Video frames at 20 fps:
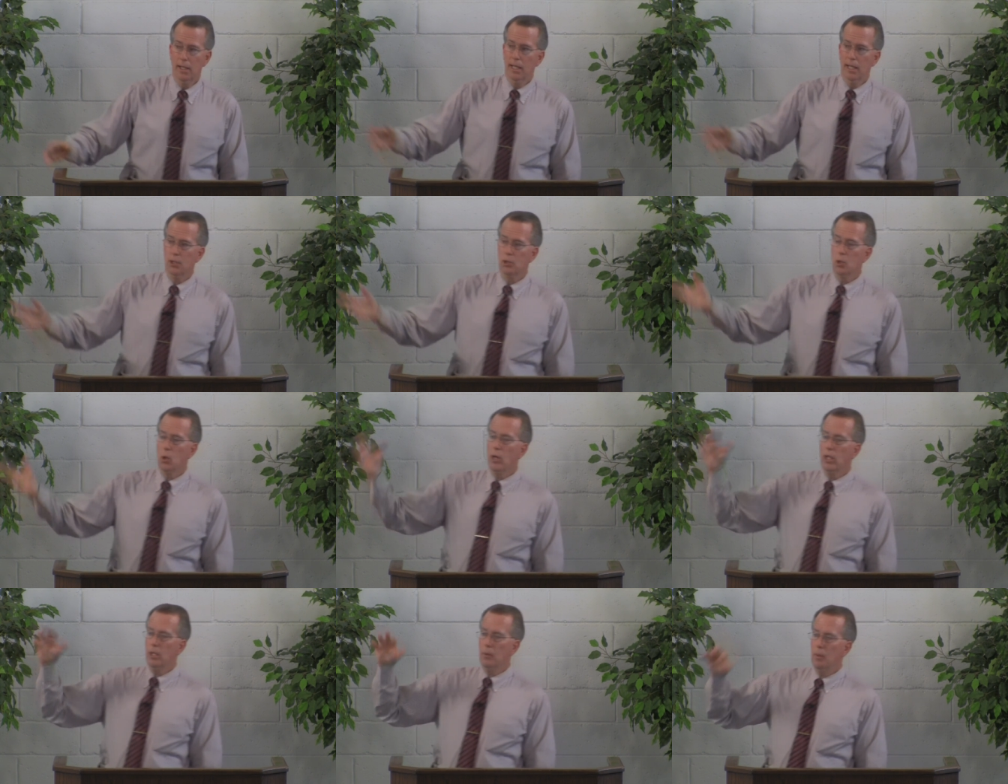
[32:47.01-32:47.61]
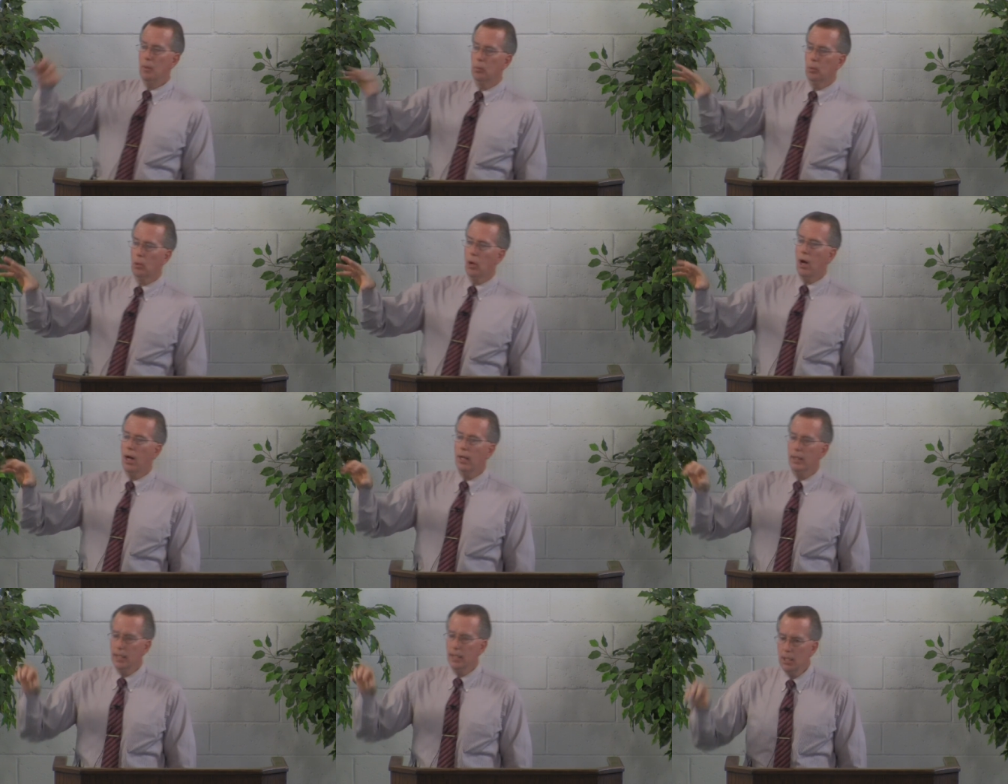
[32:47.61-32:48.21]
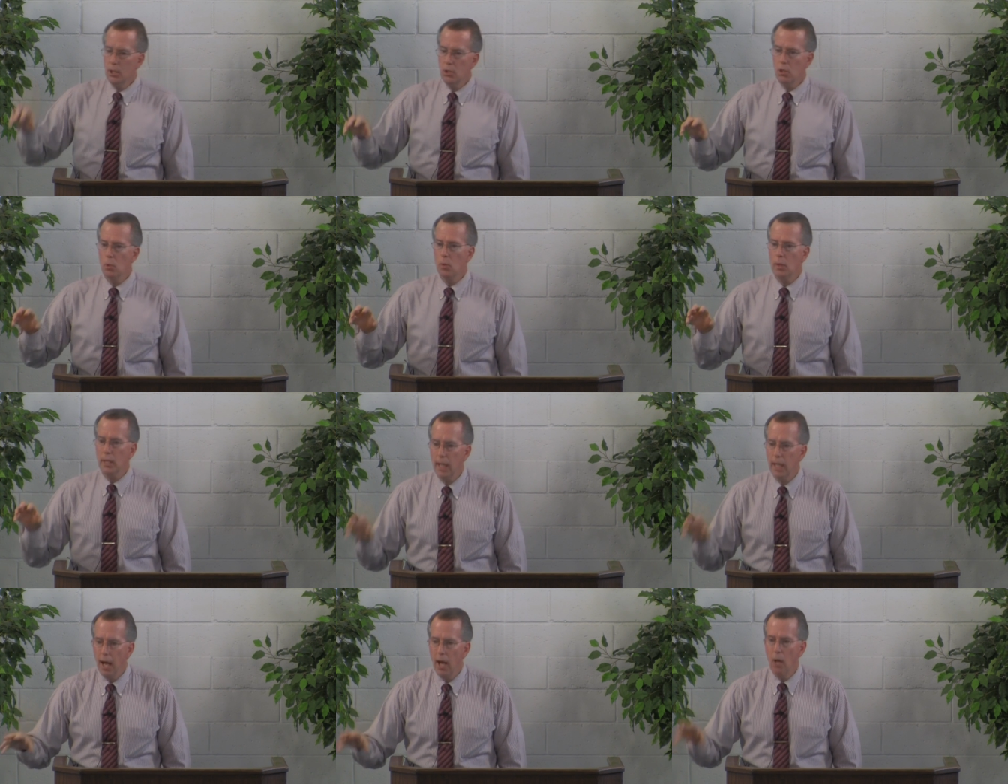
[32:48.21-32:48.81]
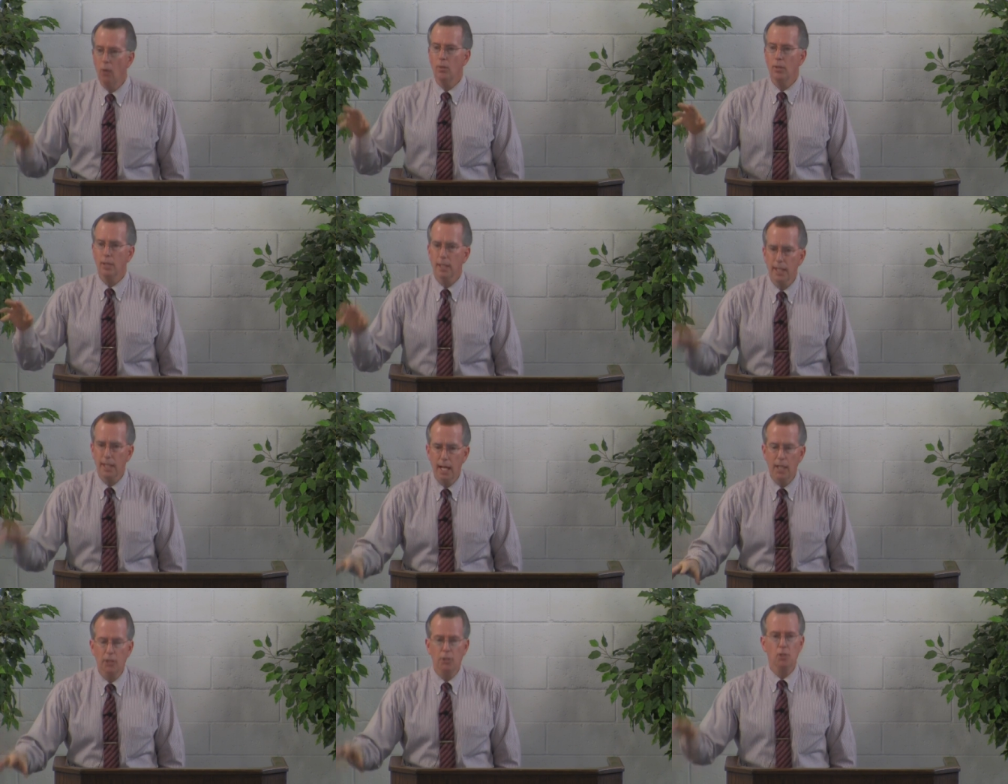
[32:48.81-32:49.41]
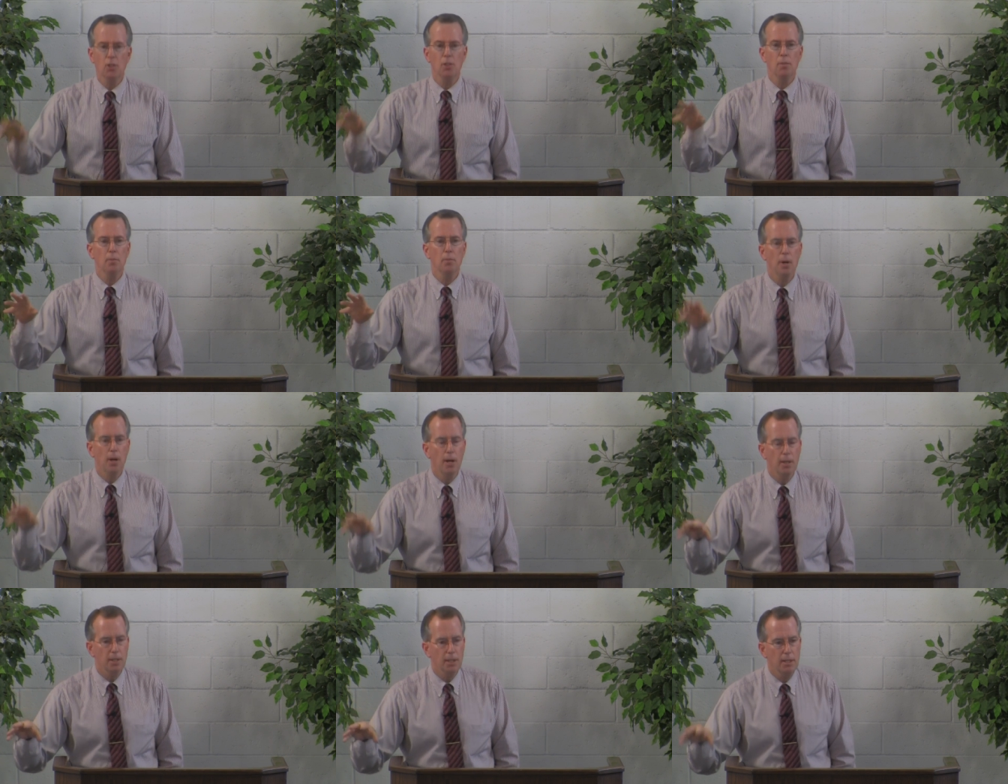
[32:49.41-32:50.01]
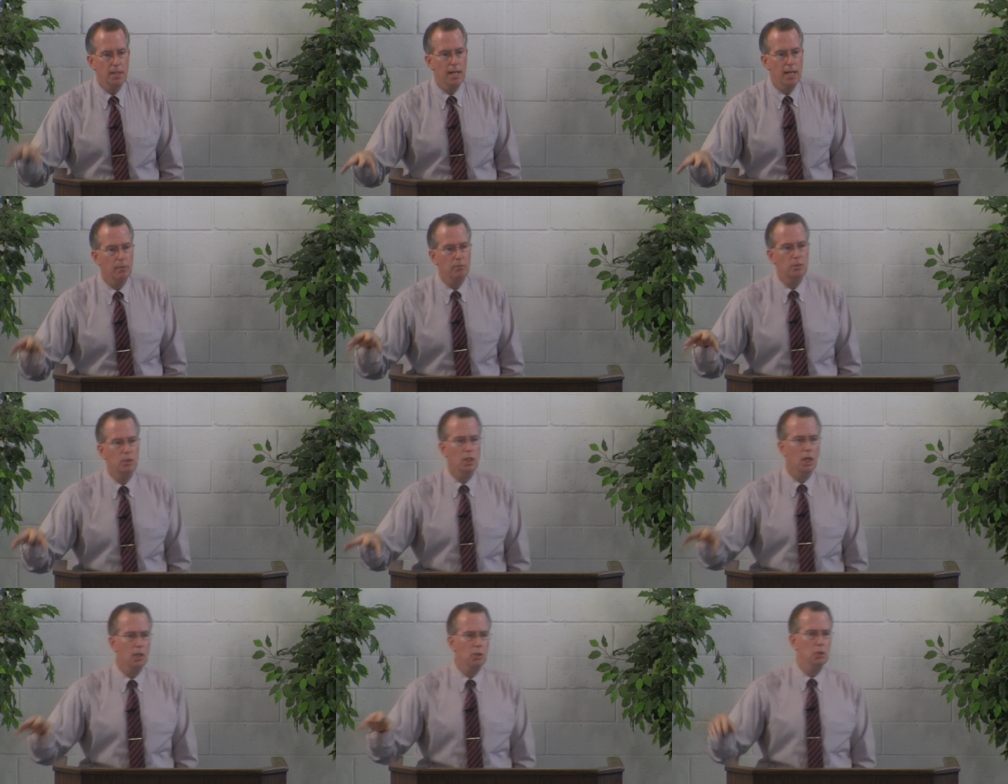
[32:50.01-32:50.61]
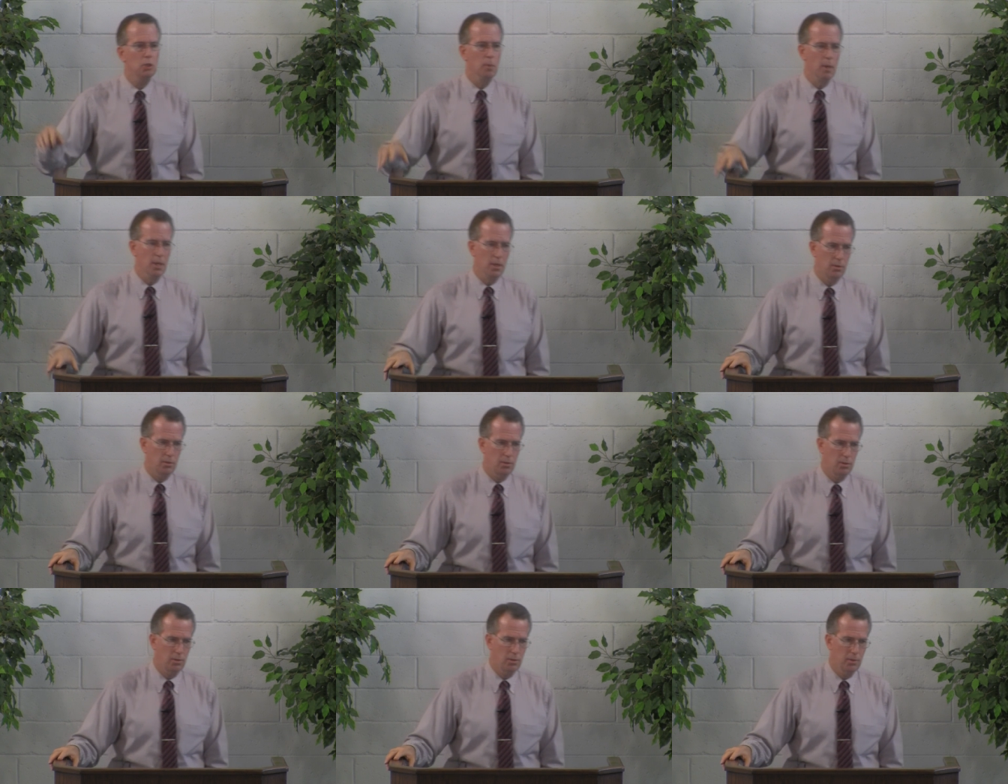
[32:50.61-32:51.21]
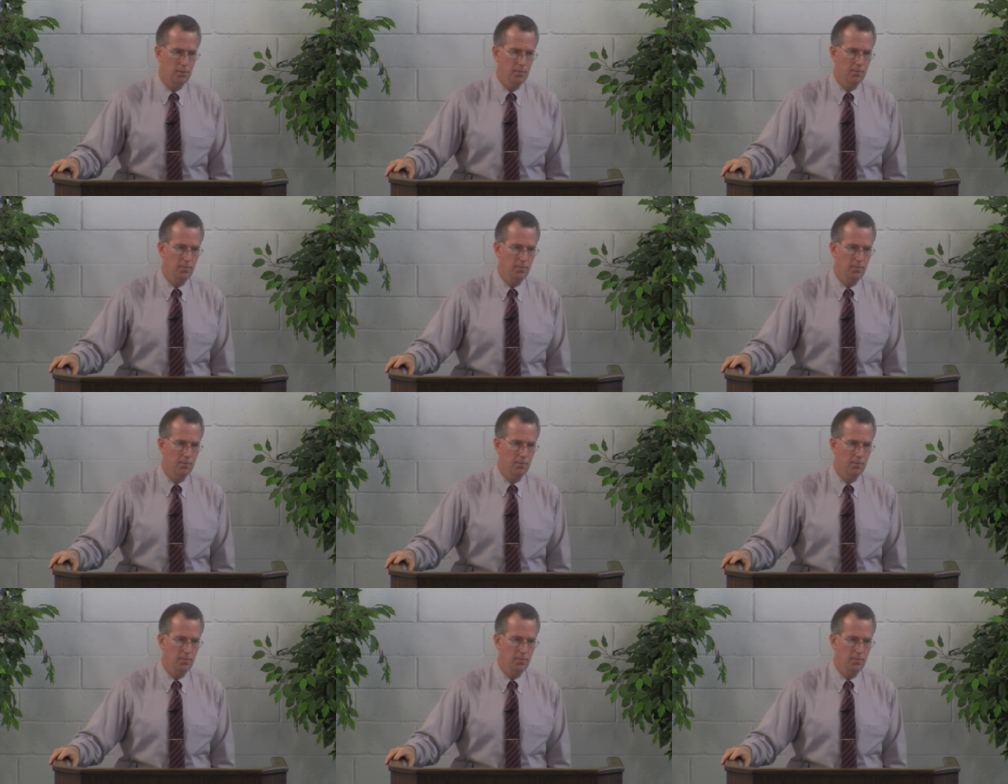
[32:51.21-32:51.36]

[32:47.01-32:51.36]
is going to be brought into account against them on the day of judgment.